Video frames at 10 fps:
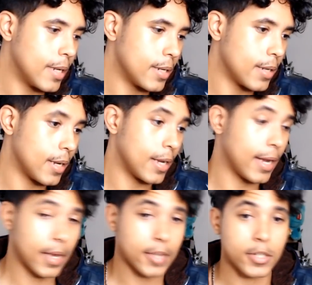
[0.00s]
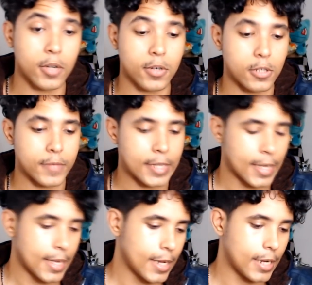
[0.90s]
And yeah, actually on COVID,
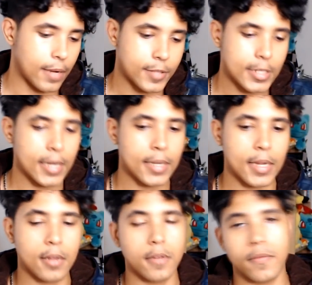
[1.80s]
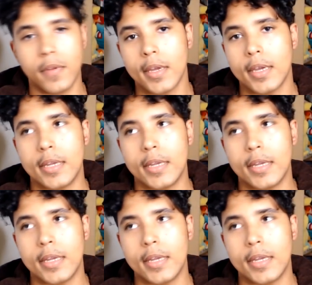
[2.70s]
you know, I've seen a lot of